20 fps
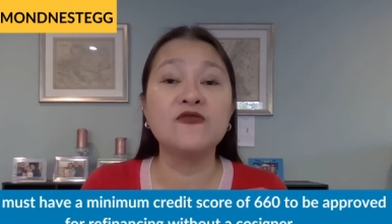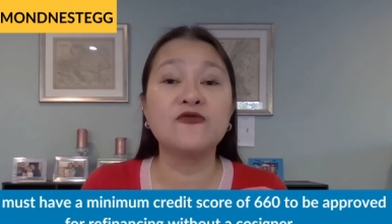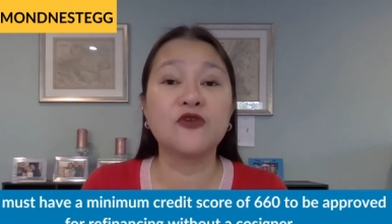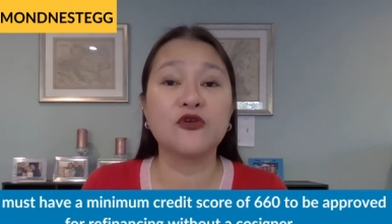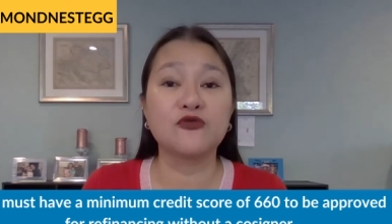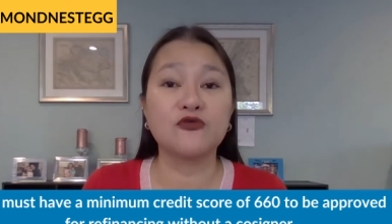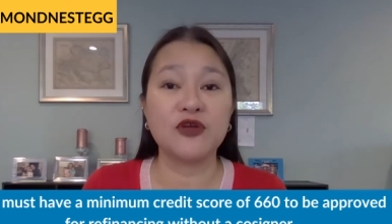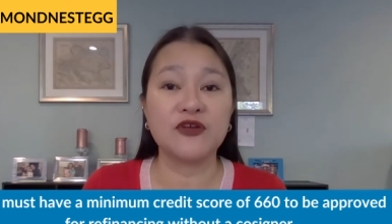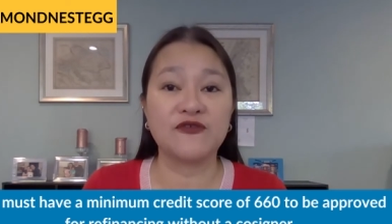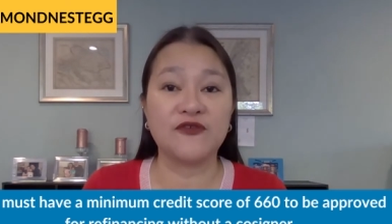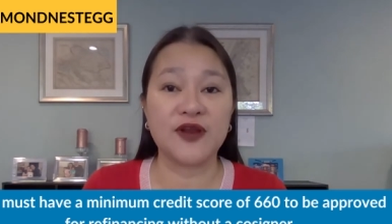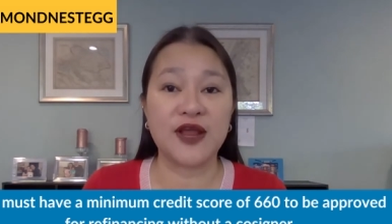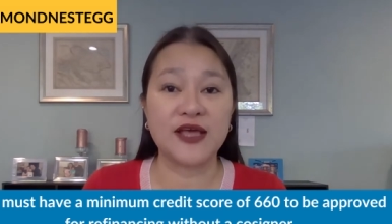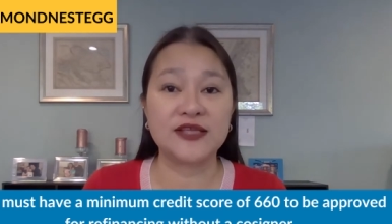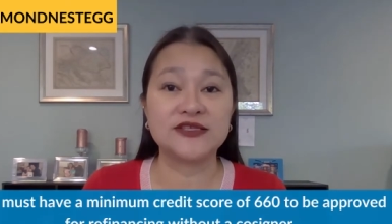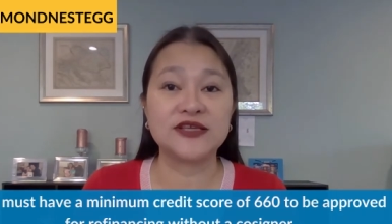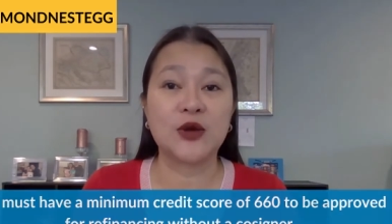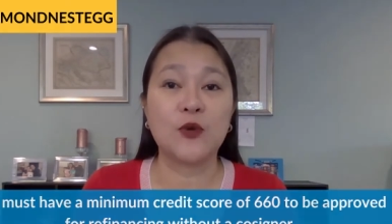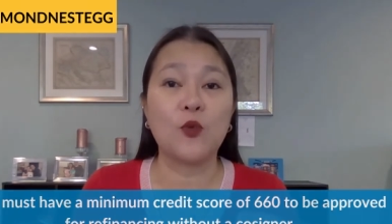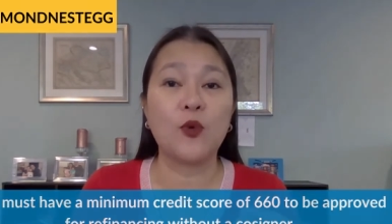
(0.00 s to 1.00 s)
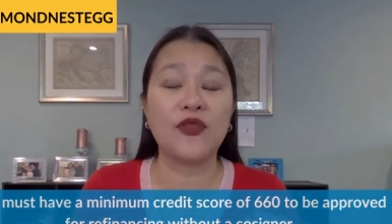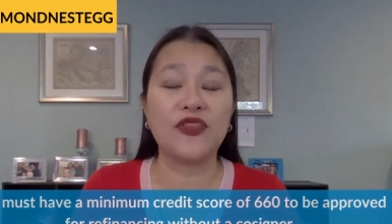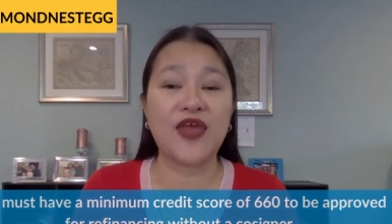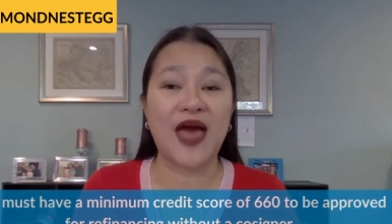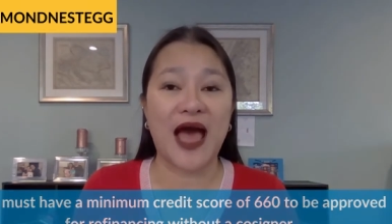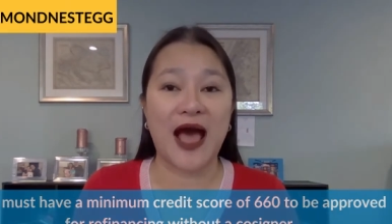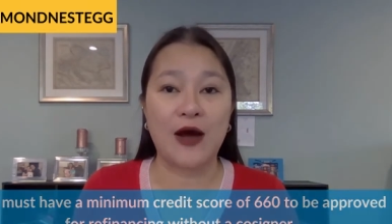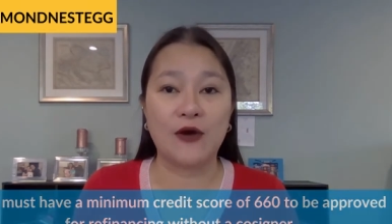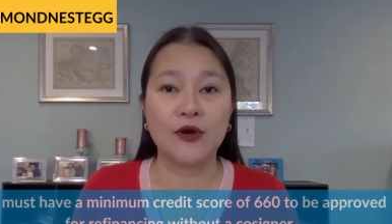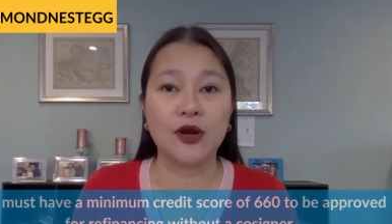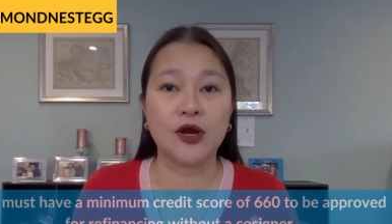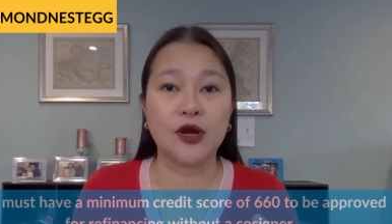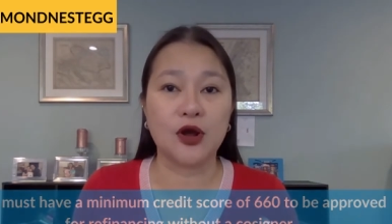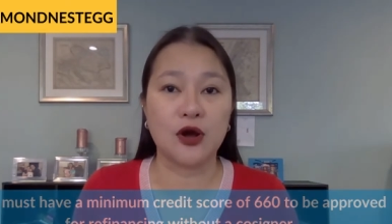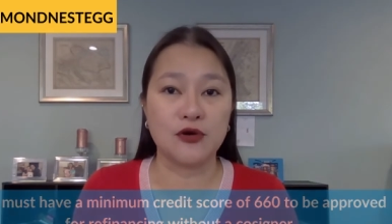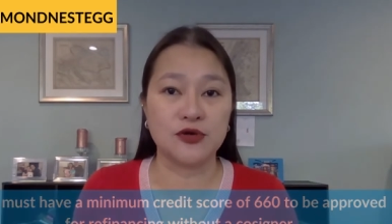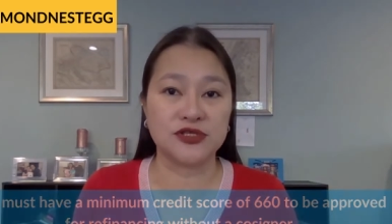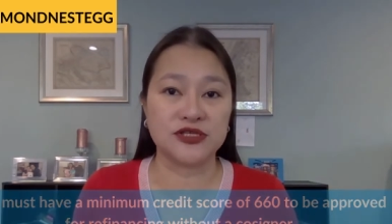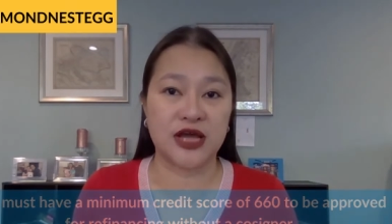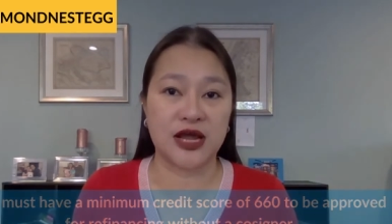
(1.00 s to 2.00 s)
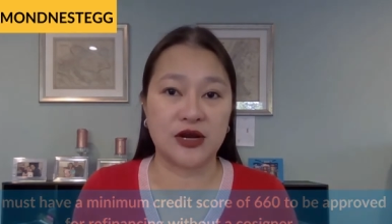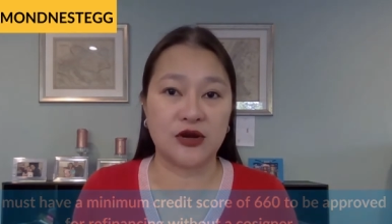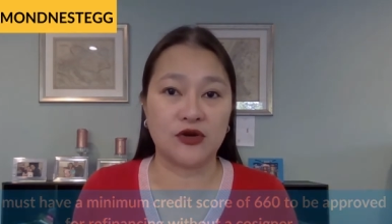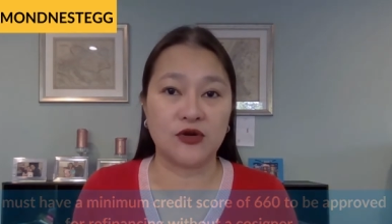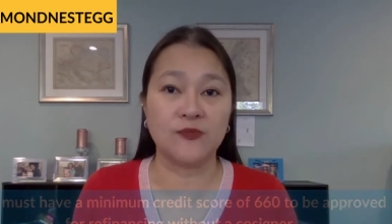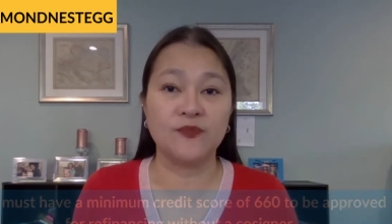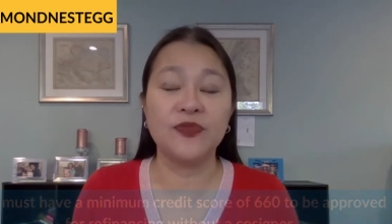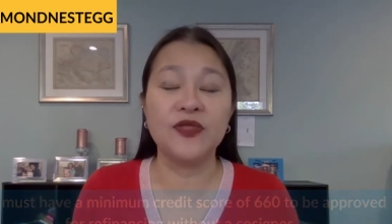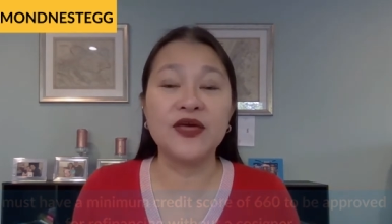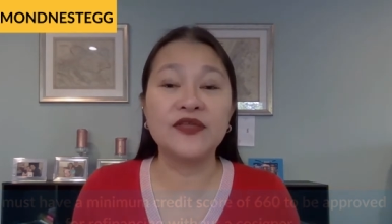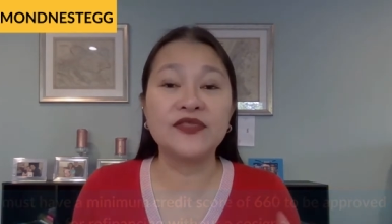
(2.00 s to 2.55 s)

for refinancing without a cosigner.